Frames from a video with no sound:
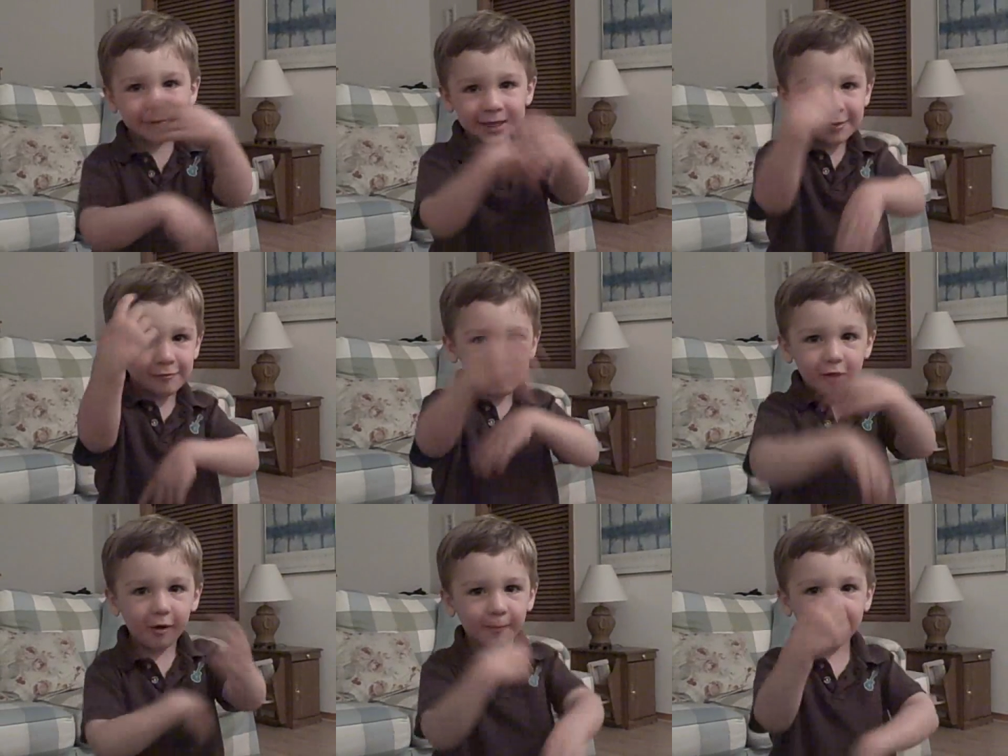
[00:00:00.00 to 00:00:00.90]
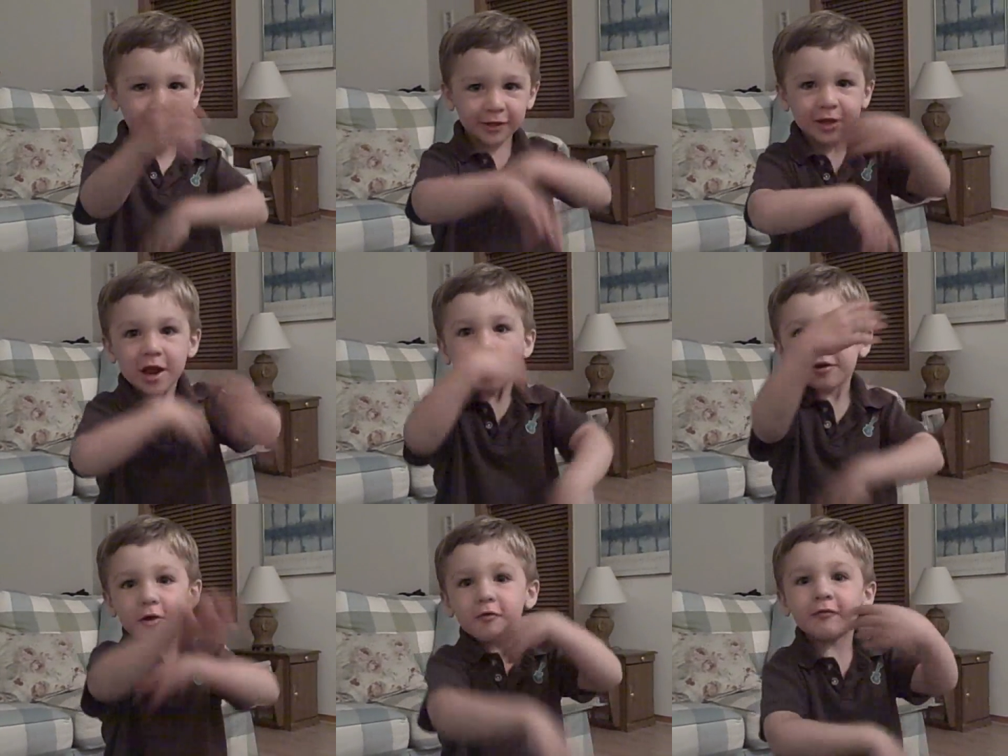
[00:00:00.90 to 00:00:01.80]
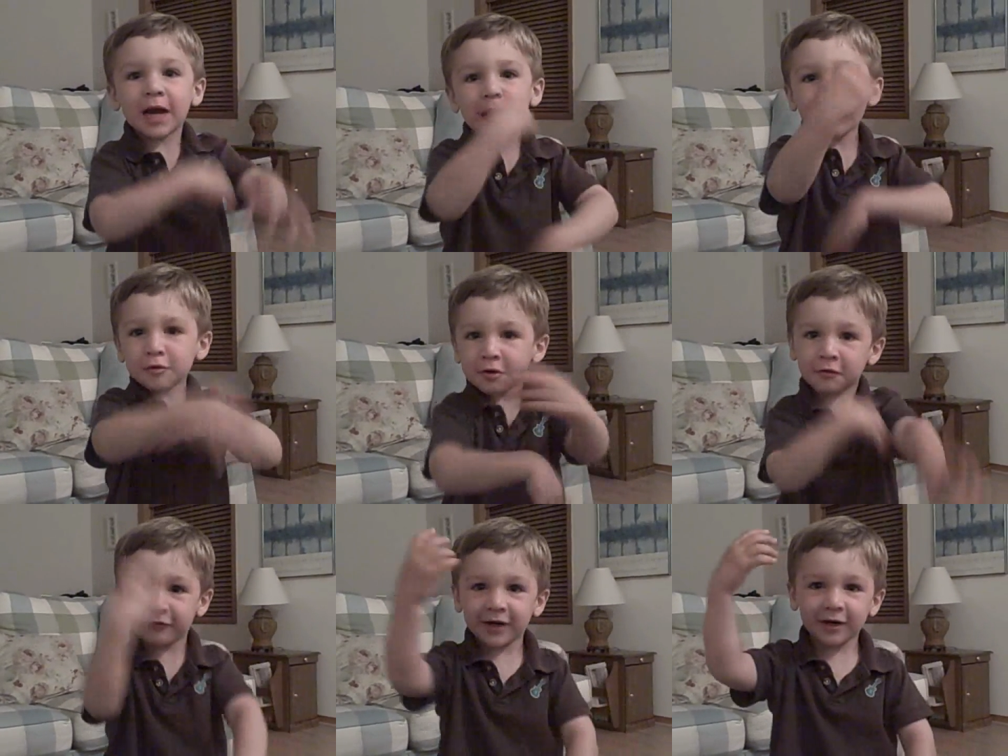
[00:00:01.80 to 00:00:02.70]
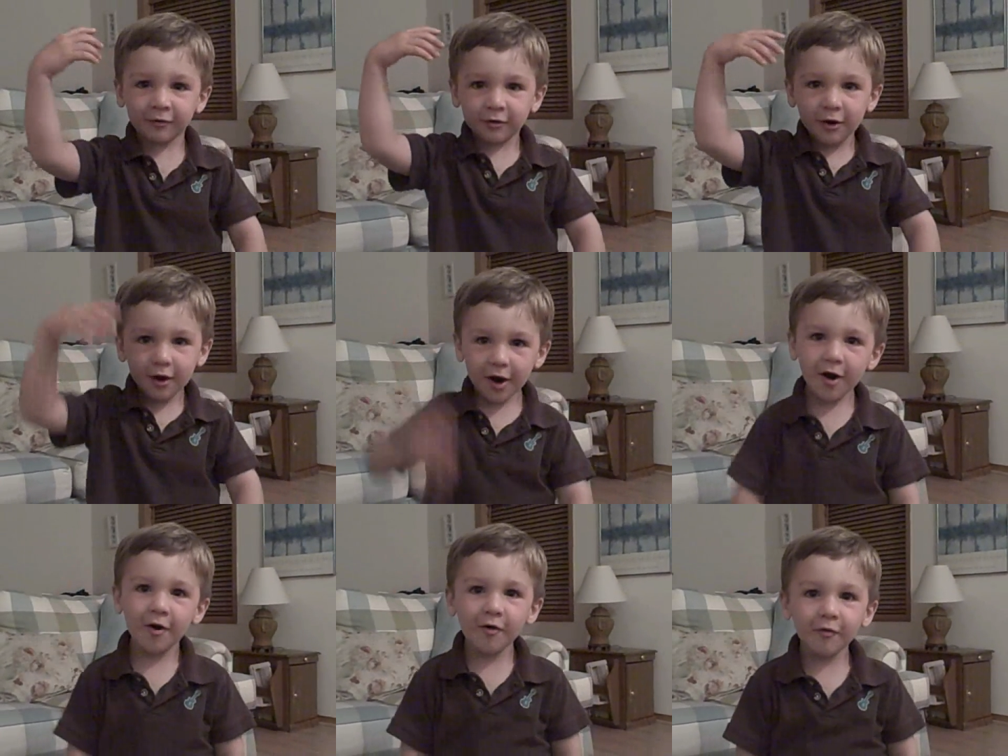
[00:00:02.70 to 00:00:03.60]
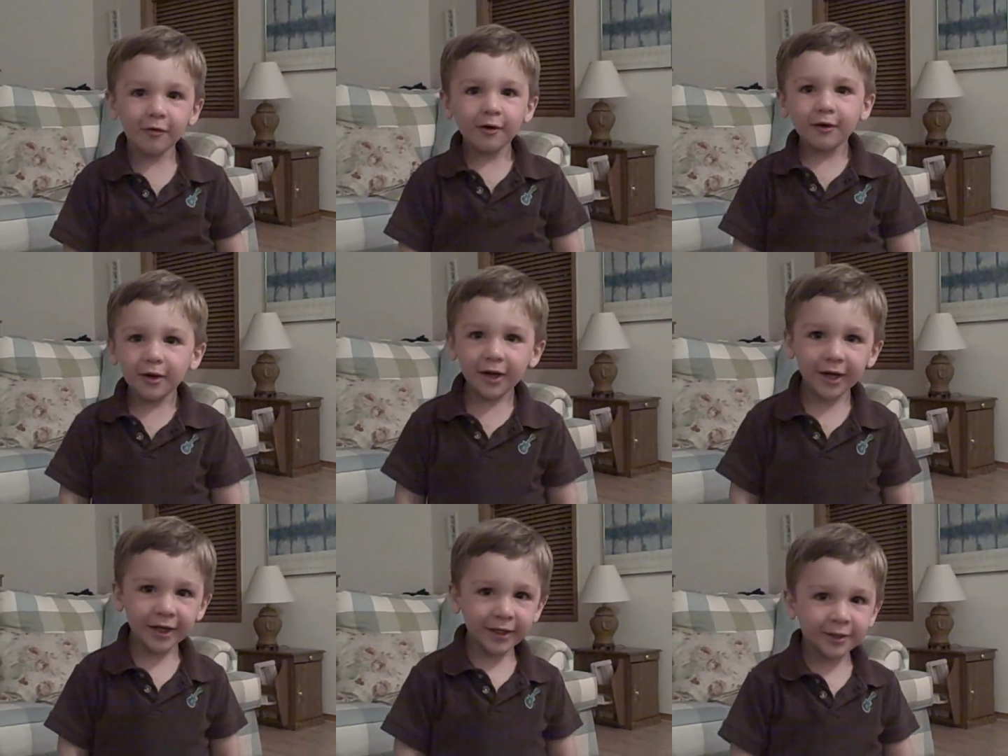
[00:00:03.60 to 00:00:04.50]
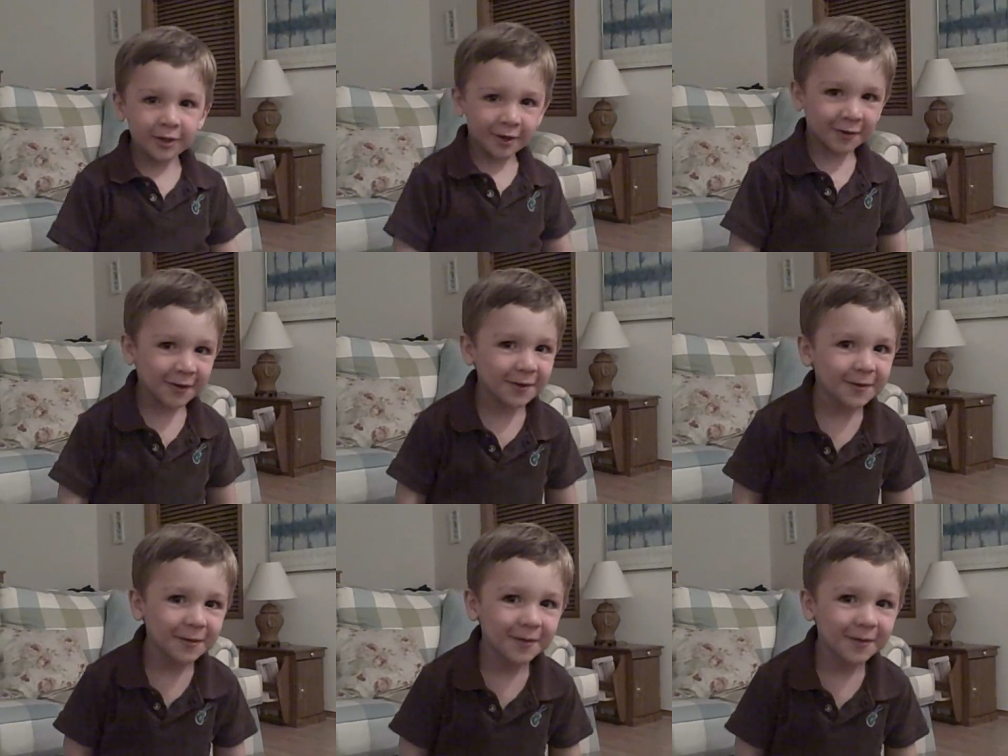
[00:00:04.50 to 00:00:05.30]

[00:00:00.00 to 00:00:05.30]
build a bus, go round around, oh hey yon.